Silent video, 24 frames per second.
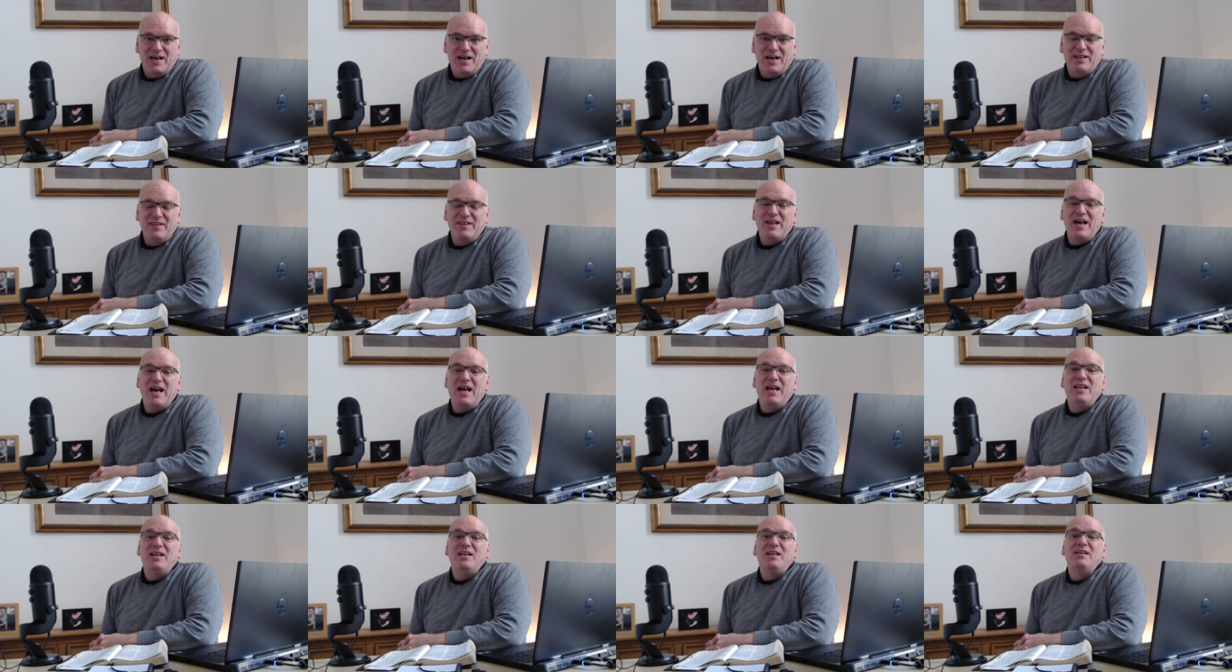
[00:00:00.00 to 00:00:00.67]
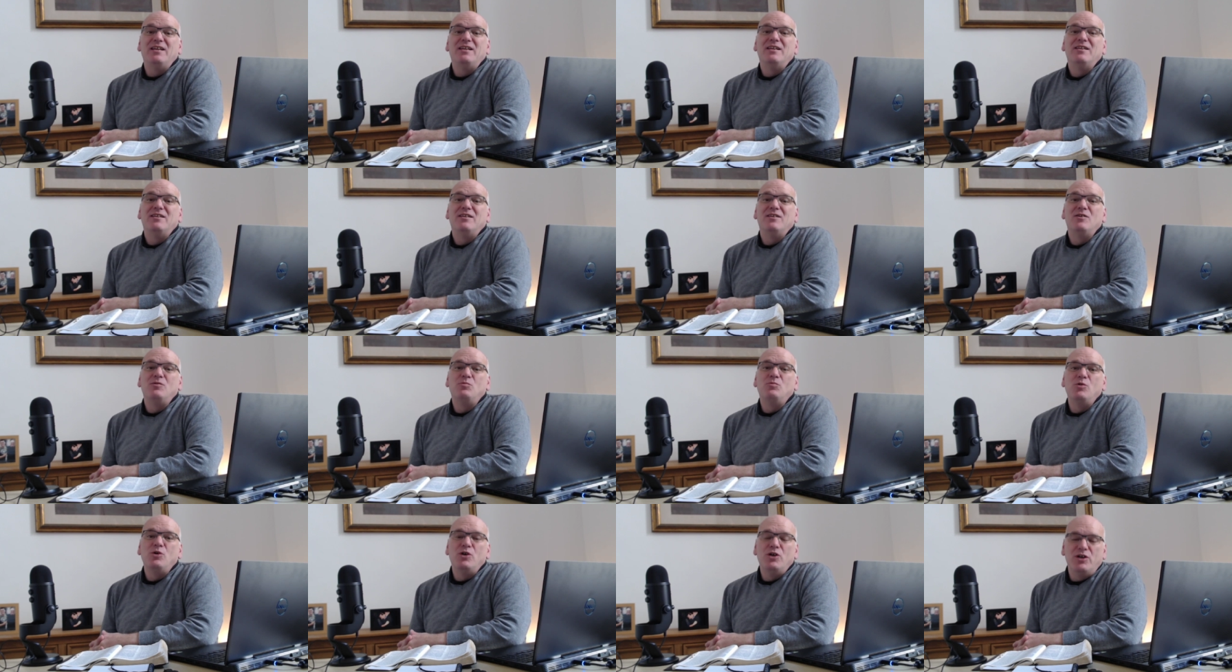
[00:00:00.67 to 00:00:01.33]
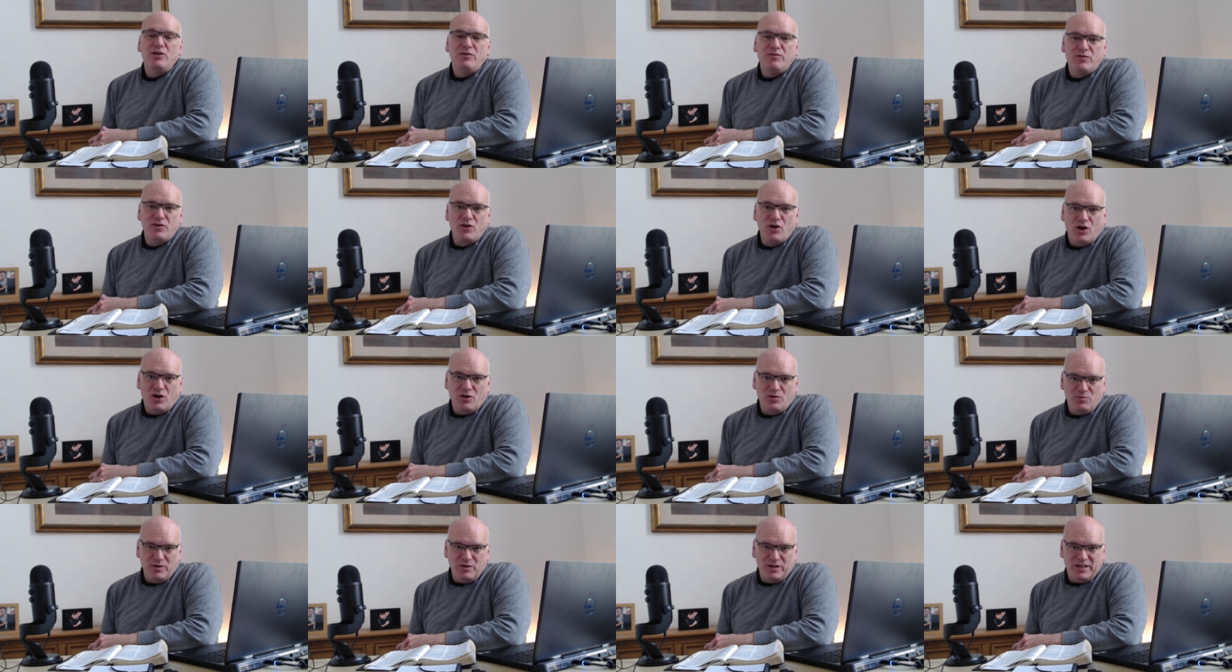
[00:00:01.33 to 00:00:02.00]
And then the word of
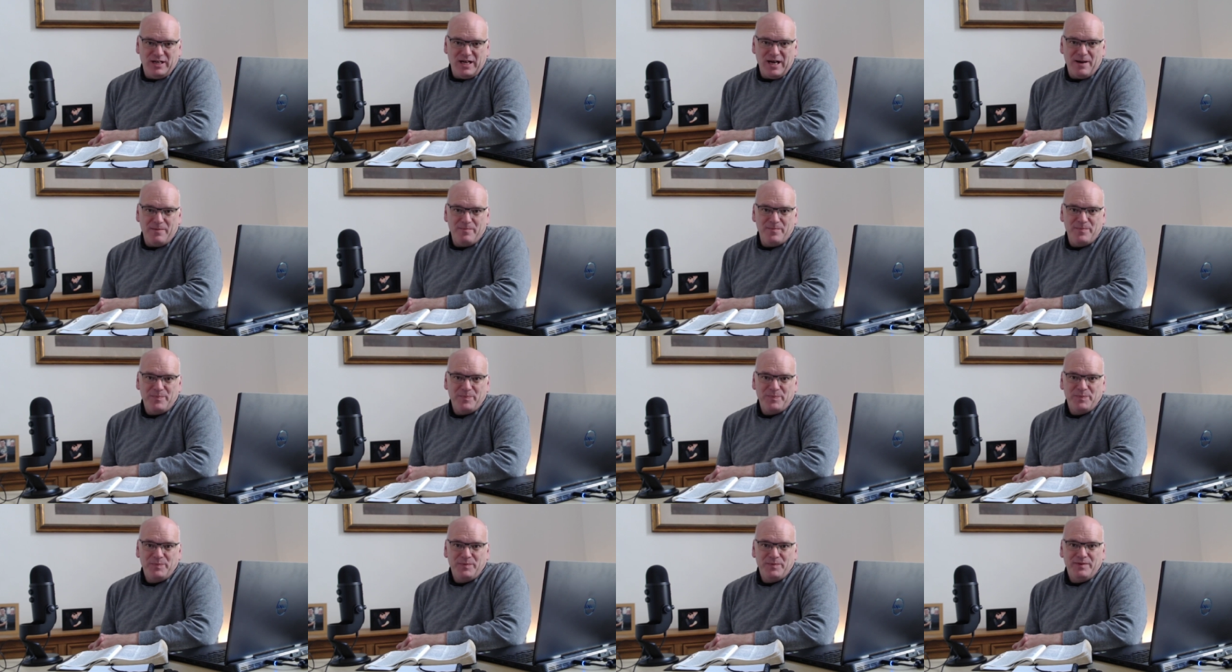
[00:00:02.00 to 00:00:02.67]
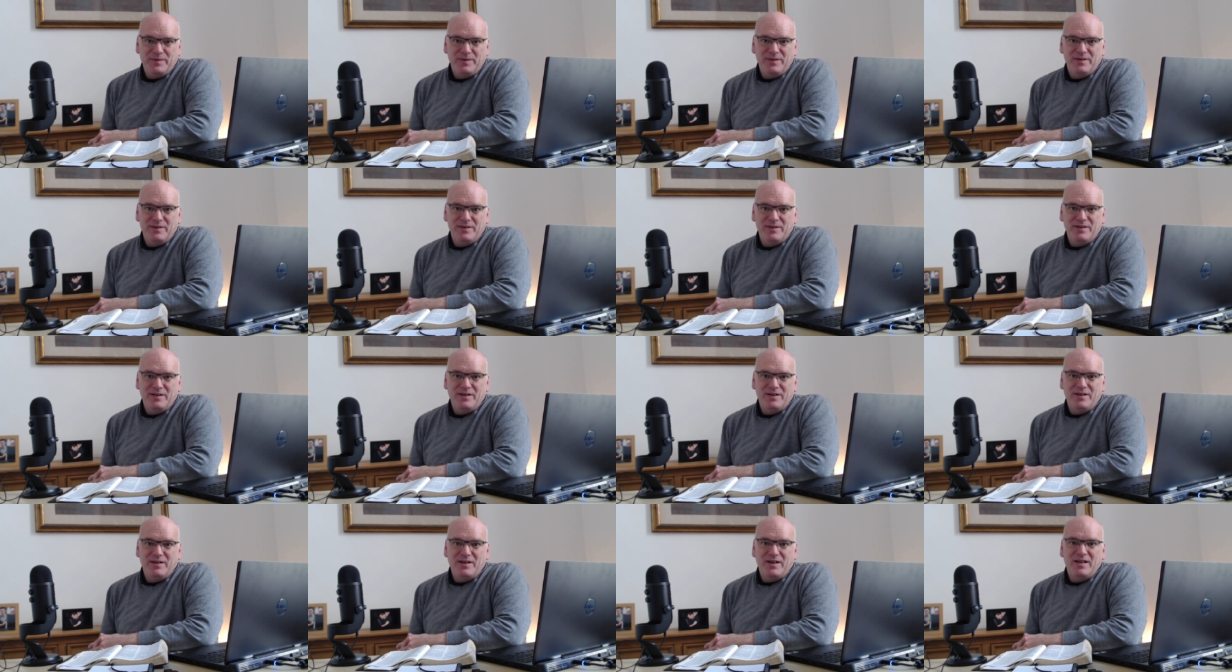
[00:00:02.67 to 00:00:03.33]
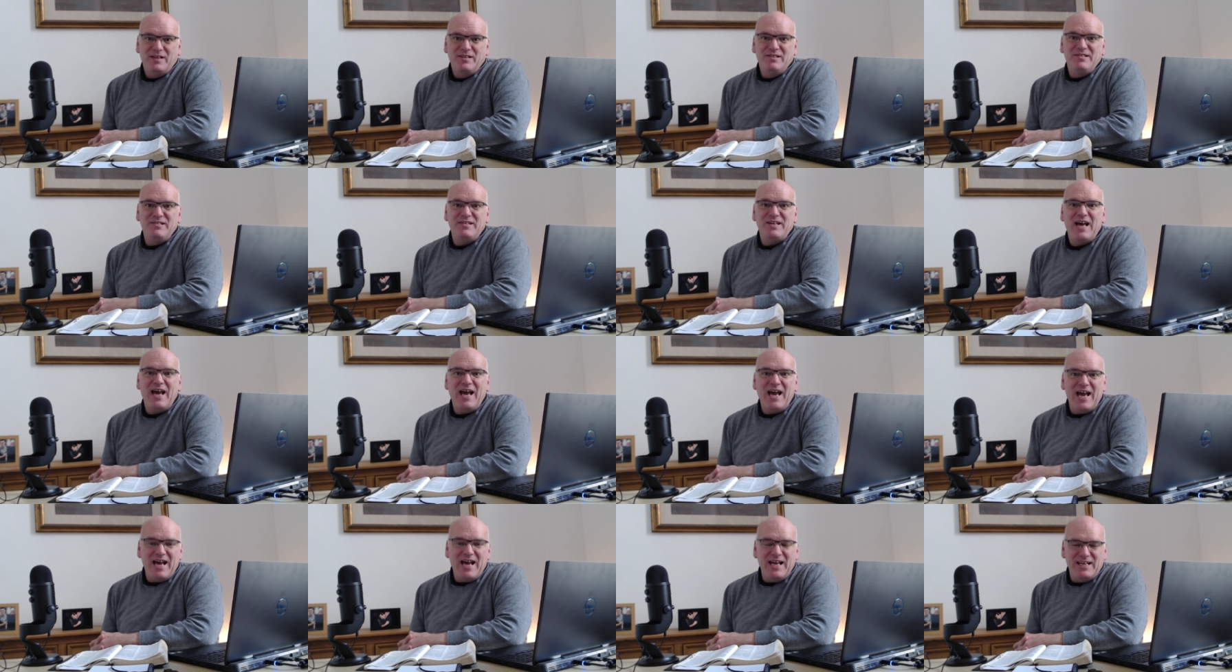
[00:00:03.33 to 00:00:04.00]
God would come and
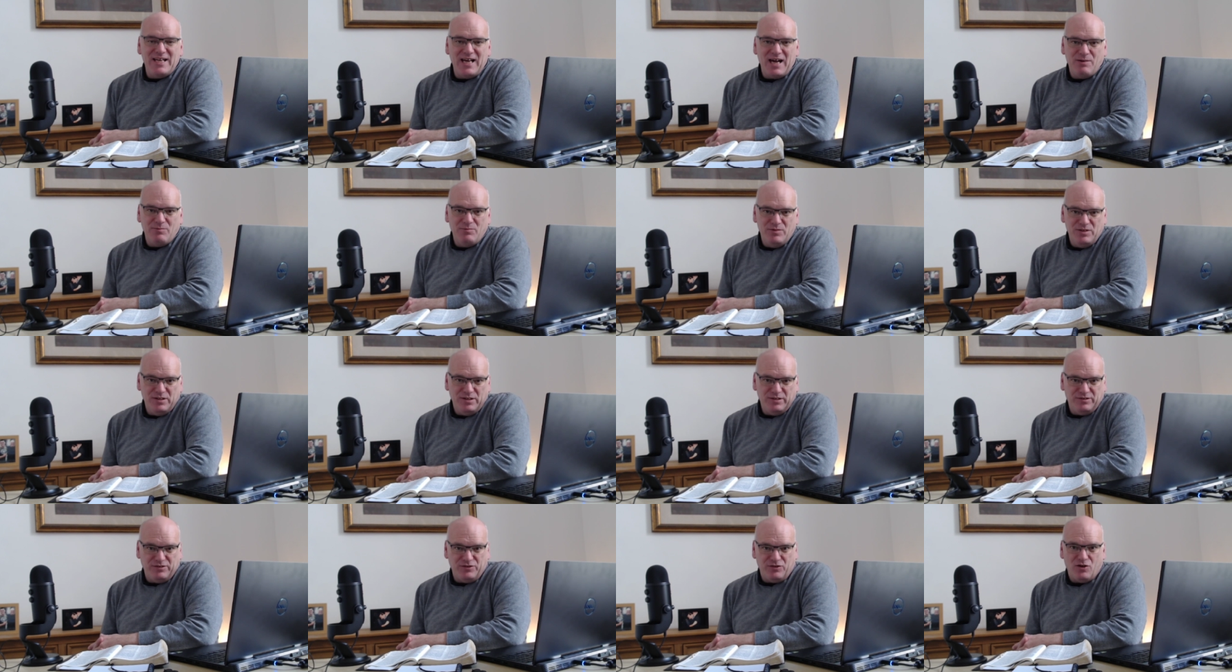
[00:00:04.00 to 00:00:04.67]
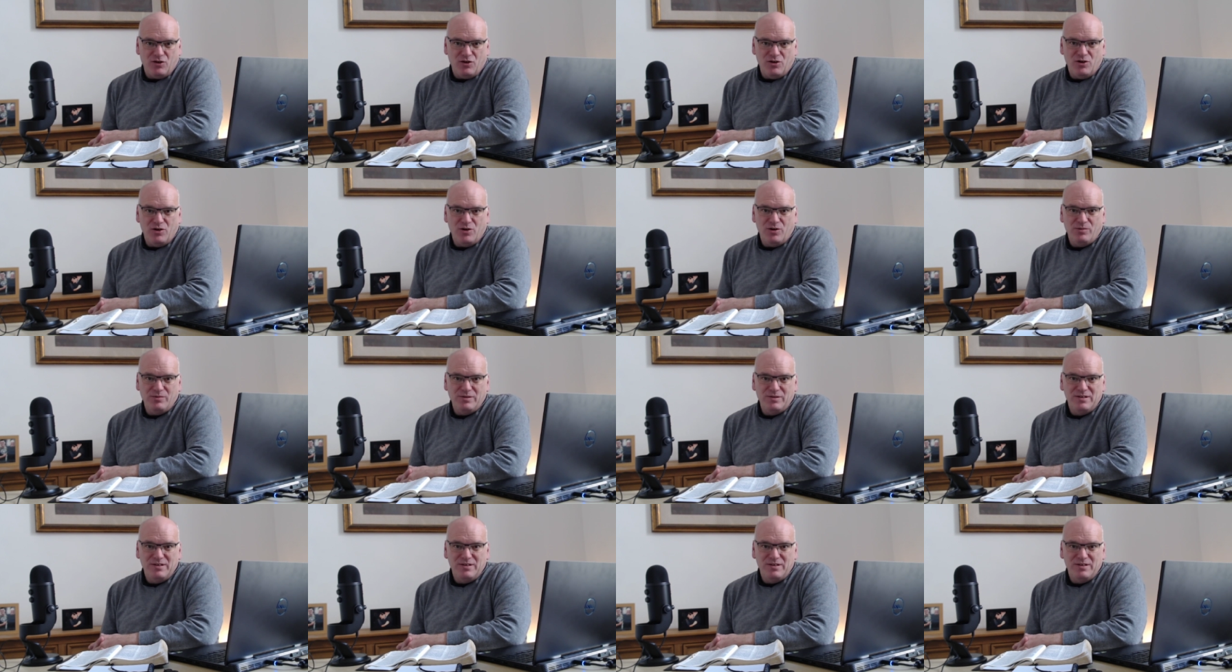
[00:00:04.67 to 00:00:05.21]
tear down the stronghold